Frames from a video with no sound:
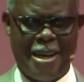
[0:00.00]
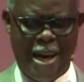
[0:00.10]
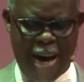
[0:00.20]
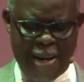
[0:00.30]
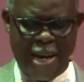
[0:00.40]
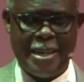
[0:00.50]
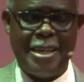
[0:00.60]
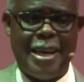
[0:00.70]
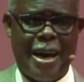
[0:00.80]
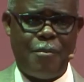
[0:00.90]

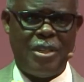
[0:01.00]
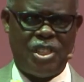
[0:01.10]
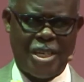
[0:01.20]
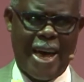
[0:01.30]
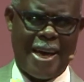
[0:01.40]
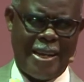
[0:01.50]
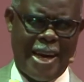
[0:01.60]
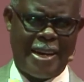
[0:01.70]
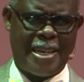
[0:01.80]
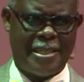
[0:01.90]
Hananiah, Mishael,
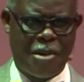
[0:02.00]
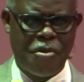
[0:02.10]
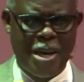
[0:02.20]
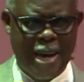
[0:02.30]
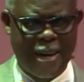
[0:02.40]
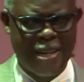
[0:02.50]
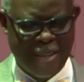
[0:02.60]
and Azariah.